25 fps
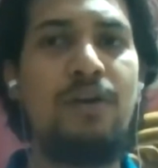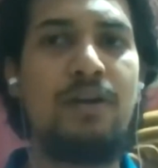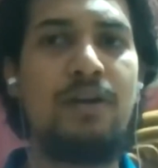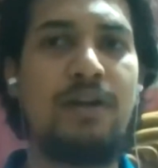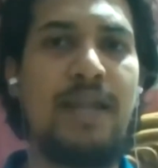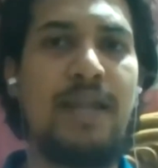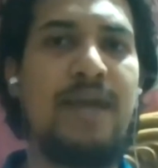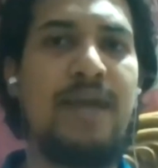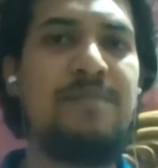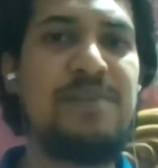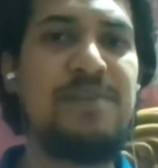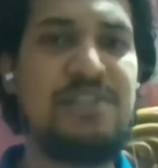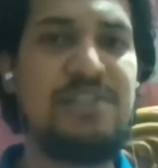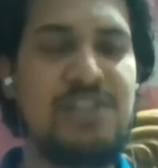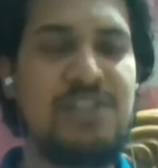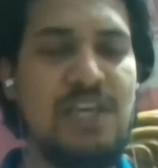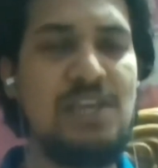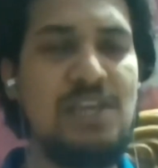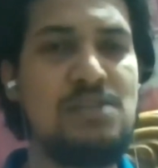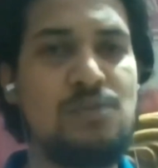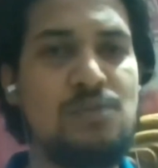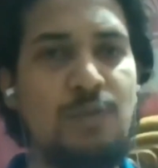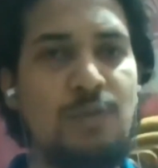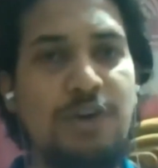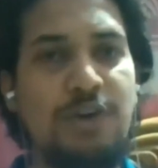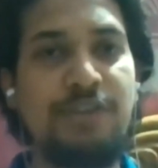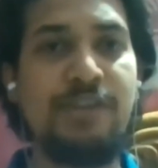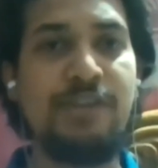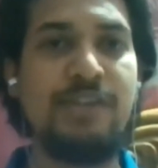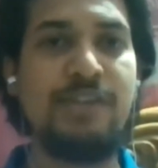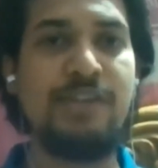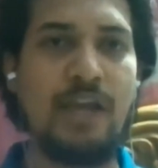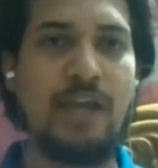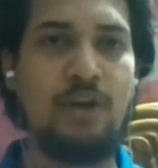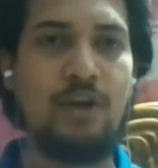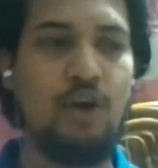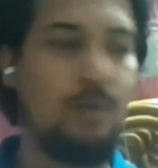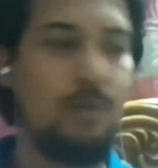climate change versus
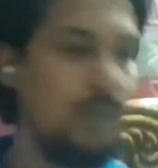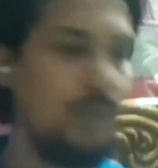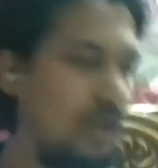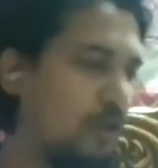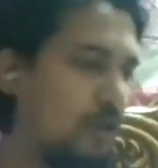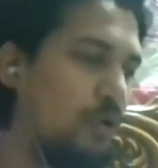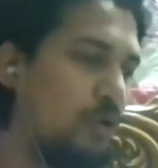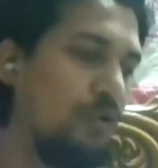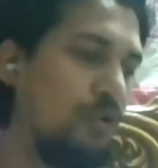economic growth?